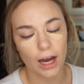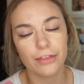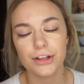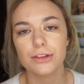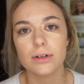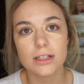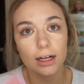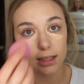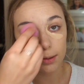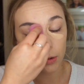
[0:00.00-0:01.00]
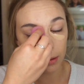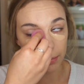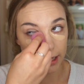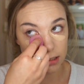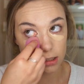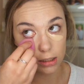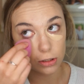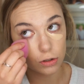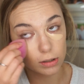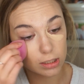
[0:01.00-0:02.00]
I think the reason I keep going back to the
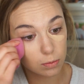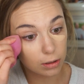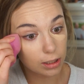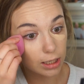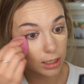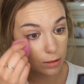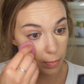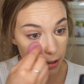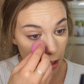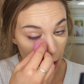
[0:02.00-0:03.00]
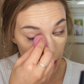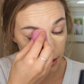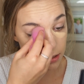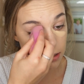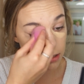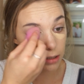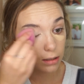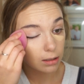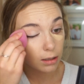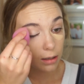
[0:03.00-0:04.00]
Catrice one is
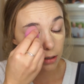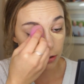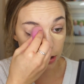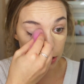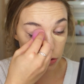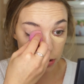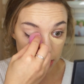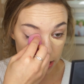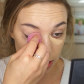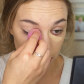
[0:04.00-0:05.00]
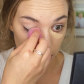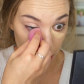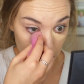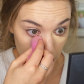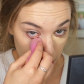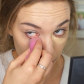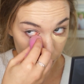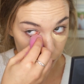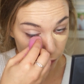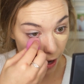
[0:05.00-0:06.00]
because the Catrice is like literally like
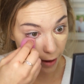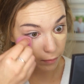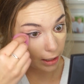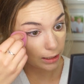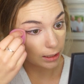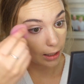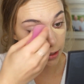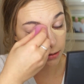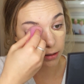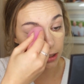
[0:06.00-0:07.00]
$5.99.